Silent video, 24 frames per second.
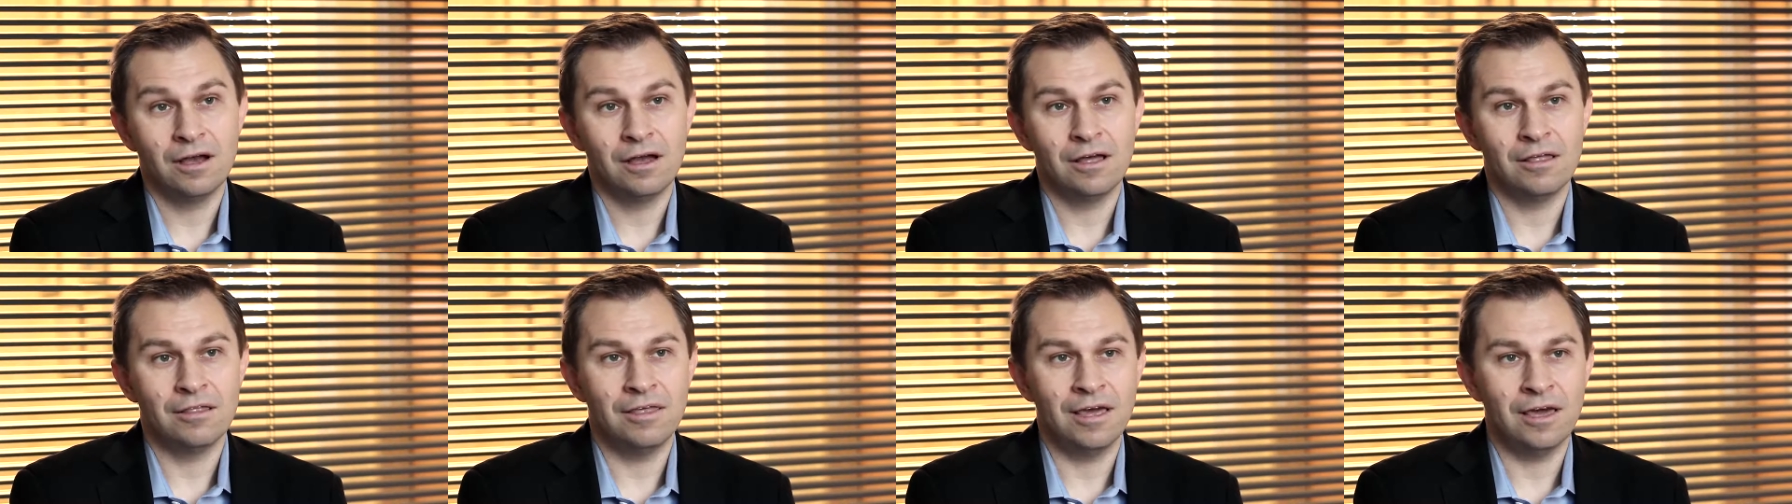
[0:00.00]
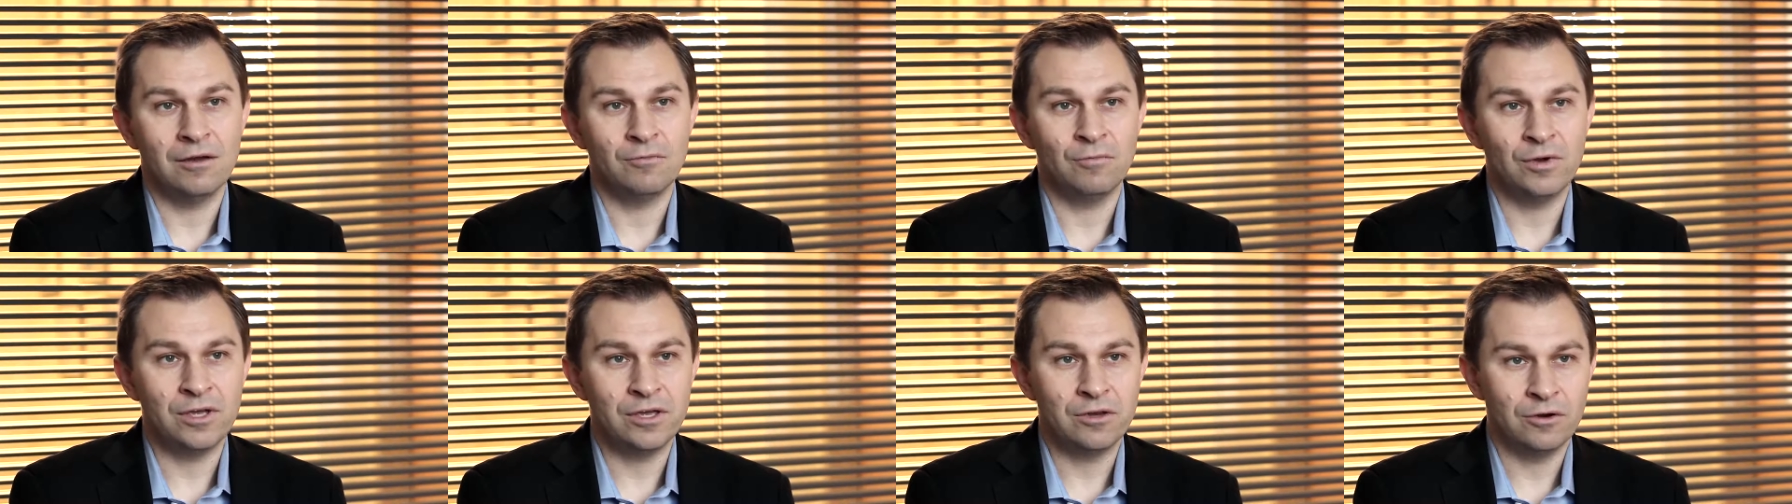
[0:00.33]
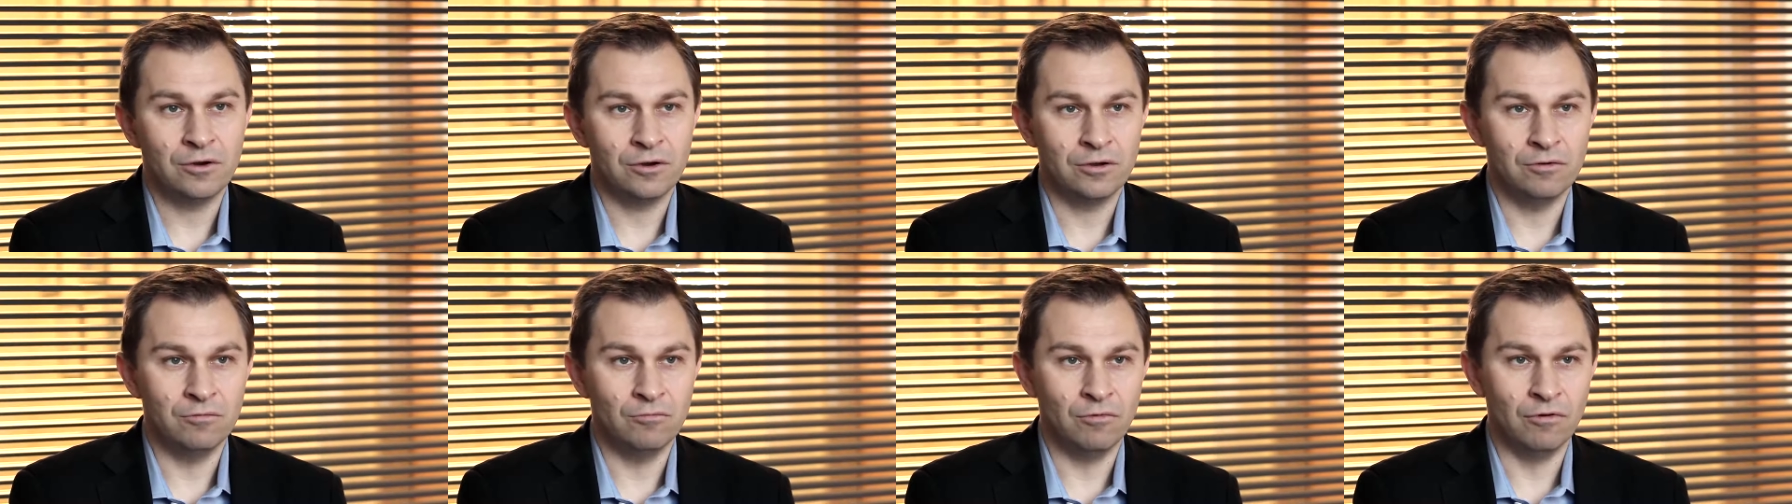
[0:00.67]
then we
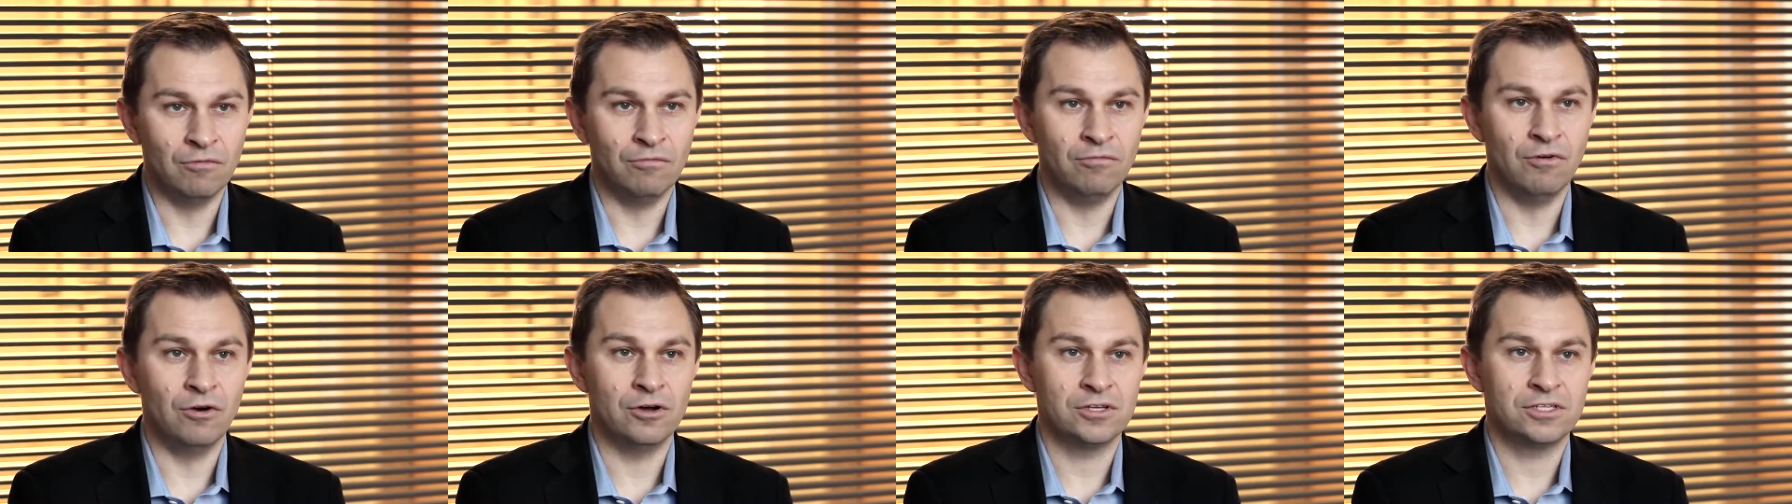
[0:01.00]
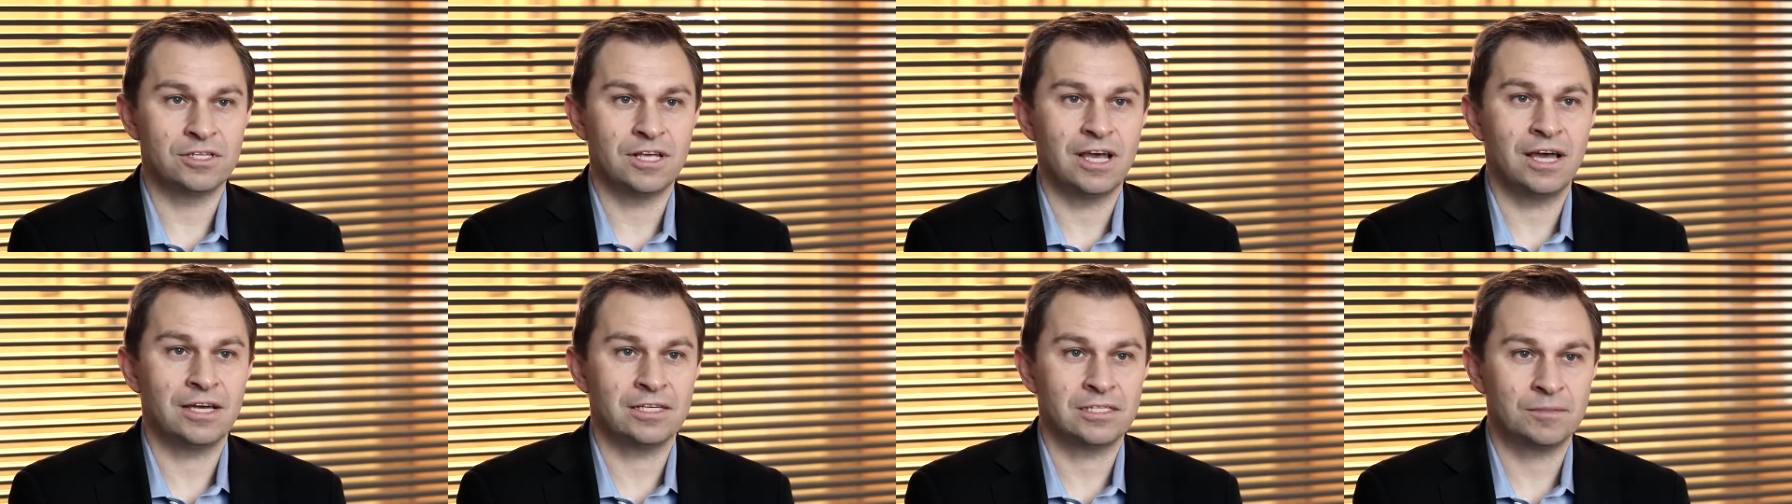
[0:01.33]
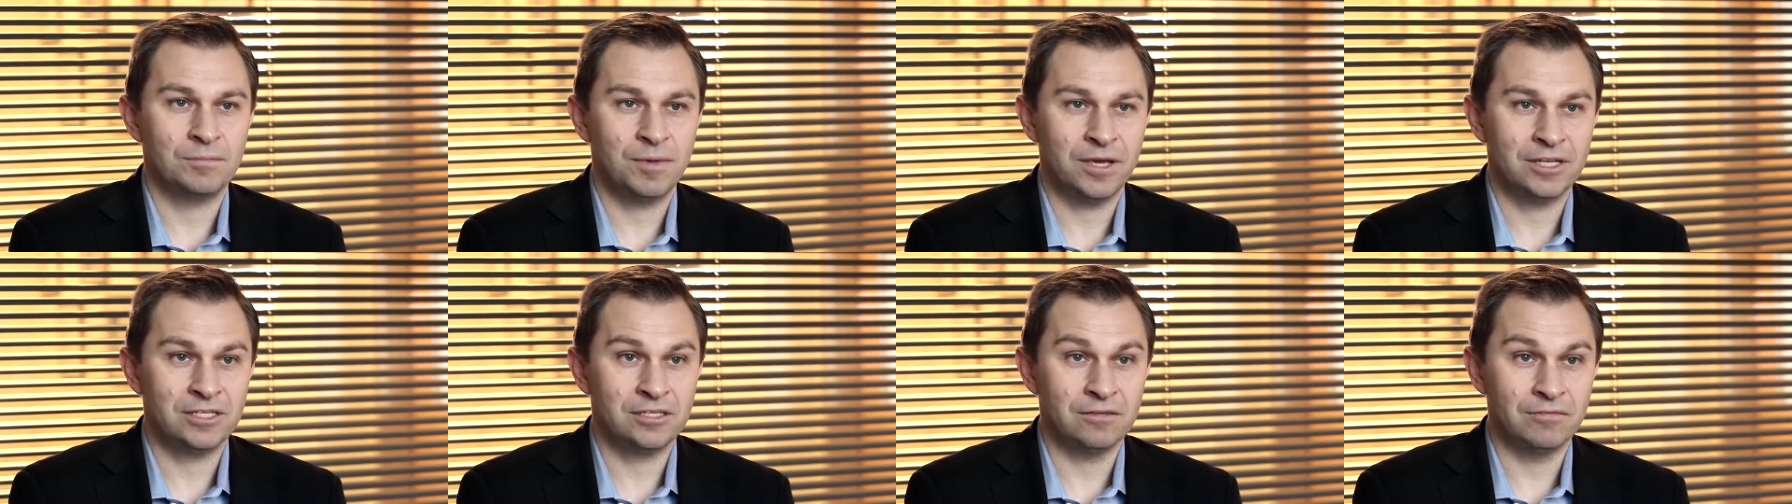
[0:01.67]
could reverse
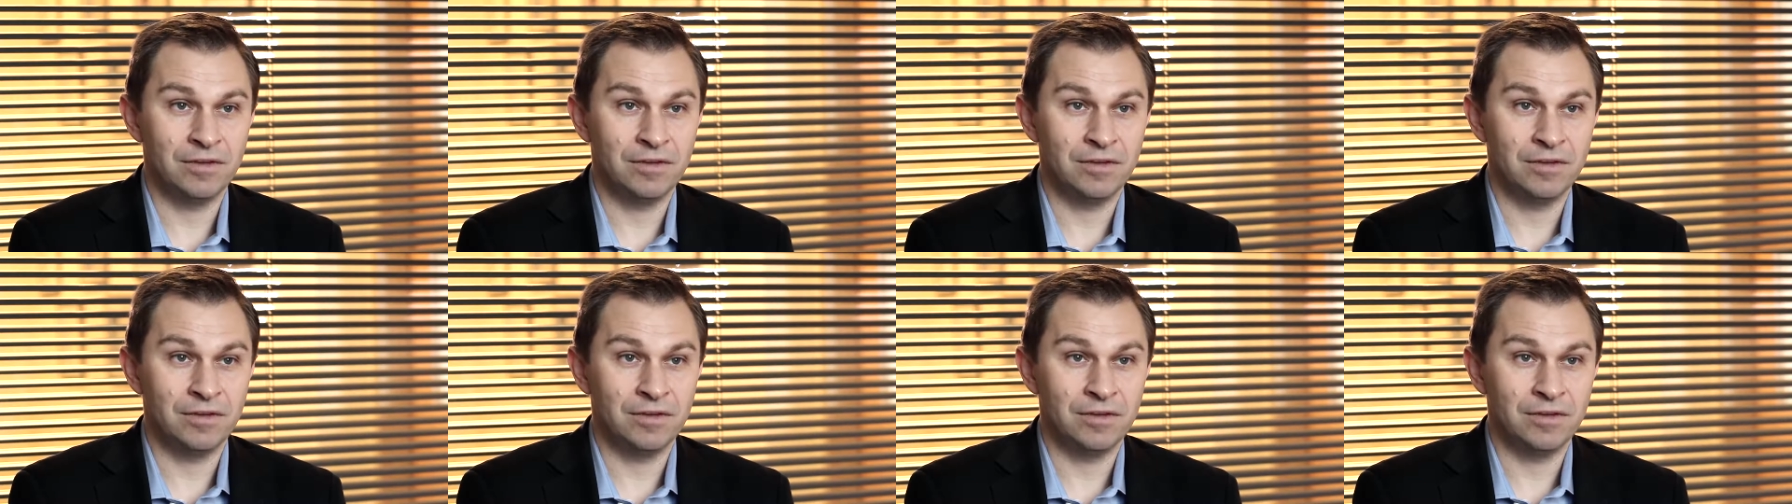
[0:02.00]
aspects